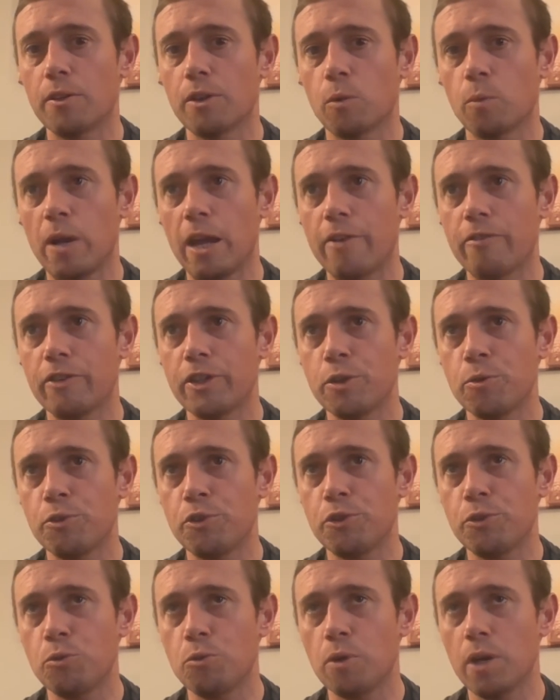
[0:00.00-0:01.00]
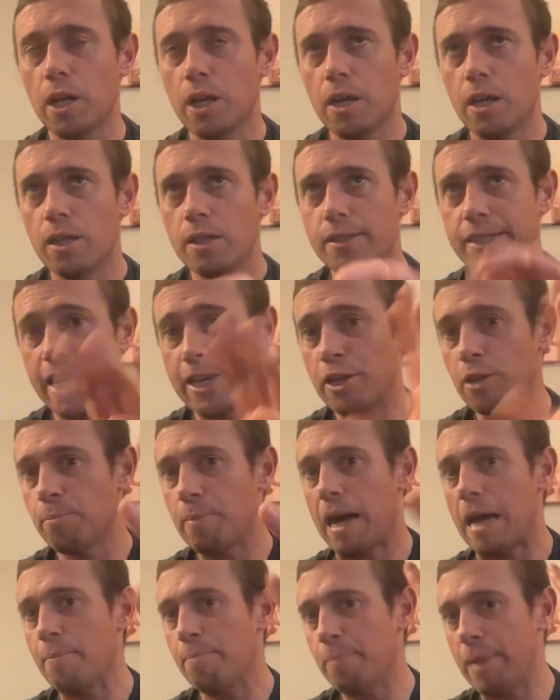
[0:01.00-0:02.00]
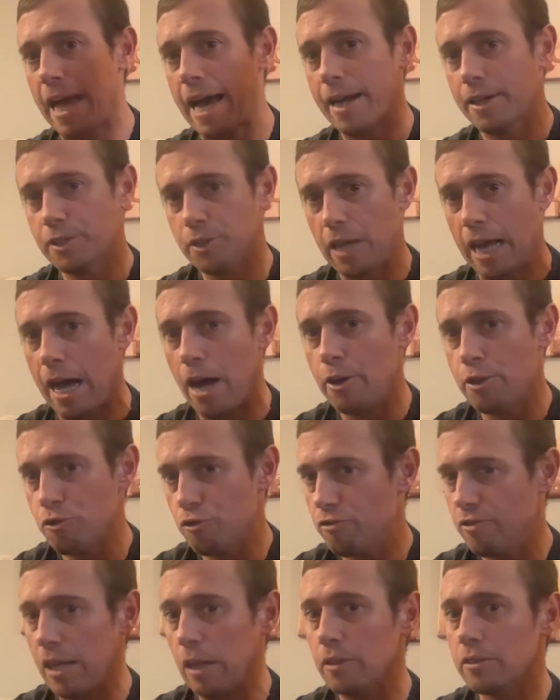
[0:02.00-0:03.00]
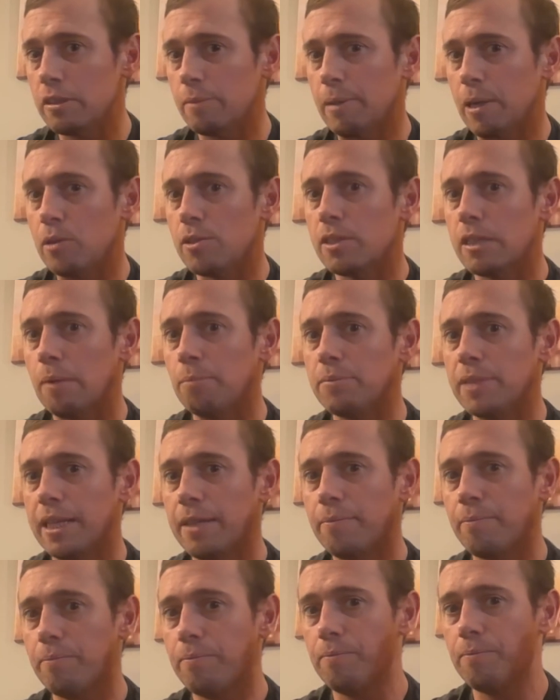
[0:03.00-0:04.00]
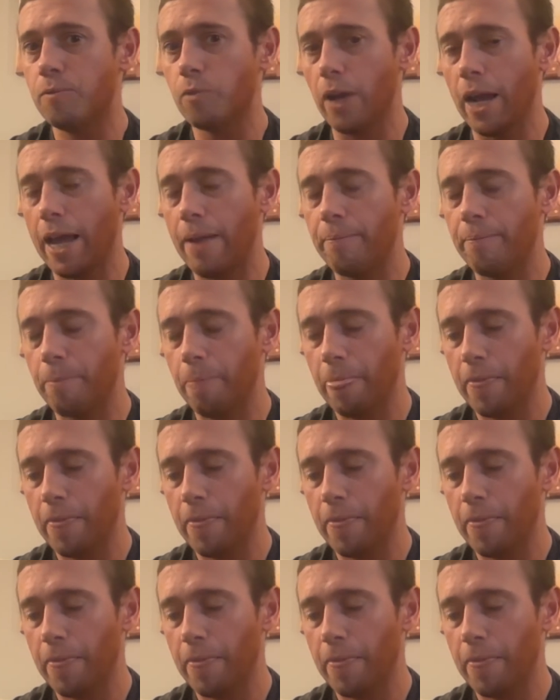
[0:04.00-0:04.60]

They're a way for you to take your mind back to how you felt about something, right?